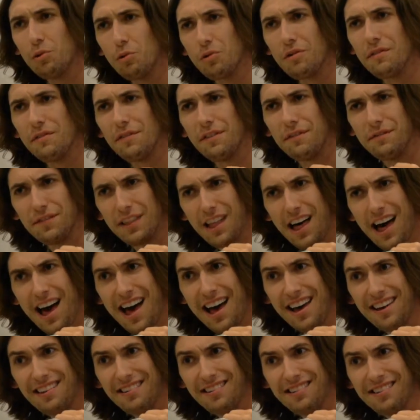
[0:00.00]
Lord of the
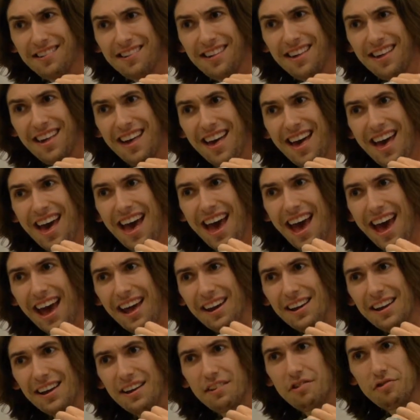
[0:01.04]
Flies,
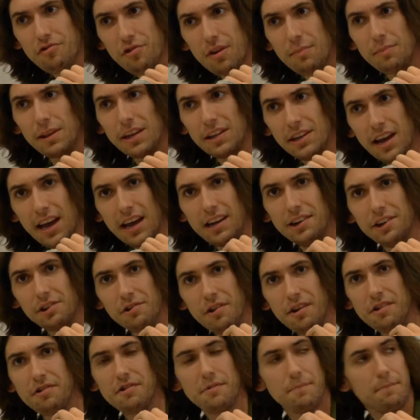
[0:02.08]
and extremely
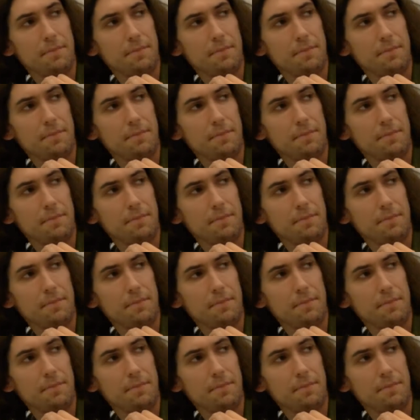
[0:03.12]
dangerous.